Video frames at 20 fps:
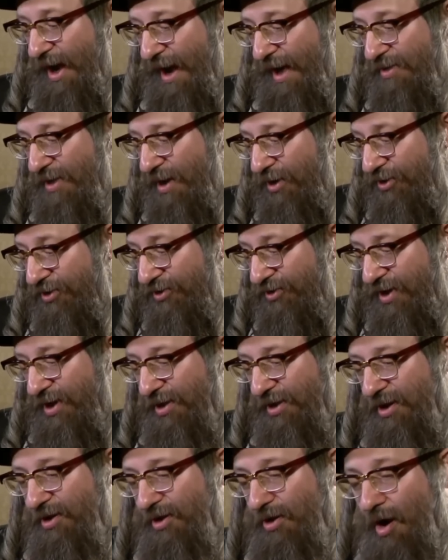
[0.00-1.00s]
and they'll
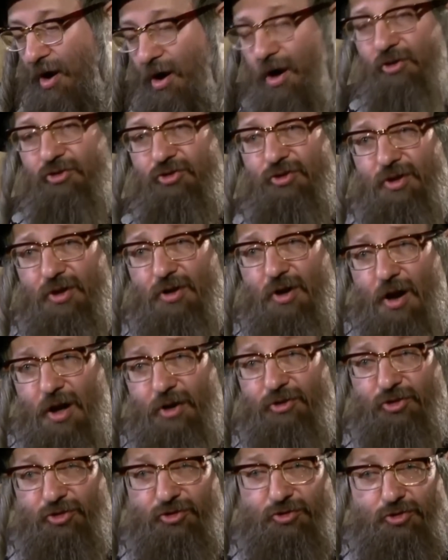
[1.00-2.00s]
see the
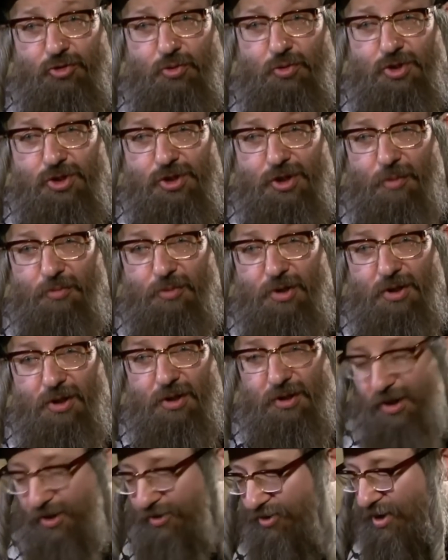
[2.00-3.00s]
largest Jewish
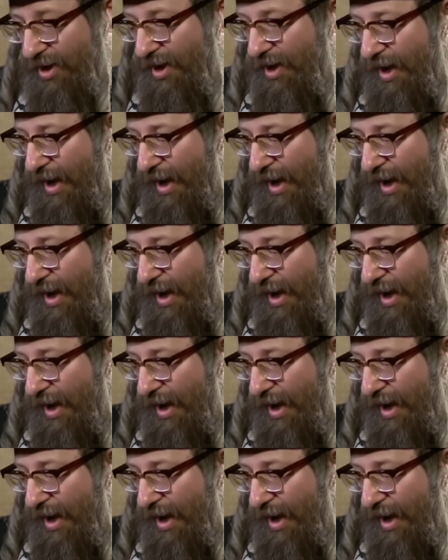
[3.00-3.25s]
communities.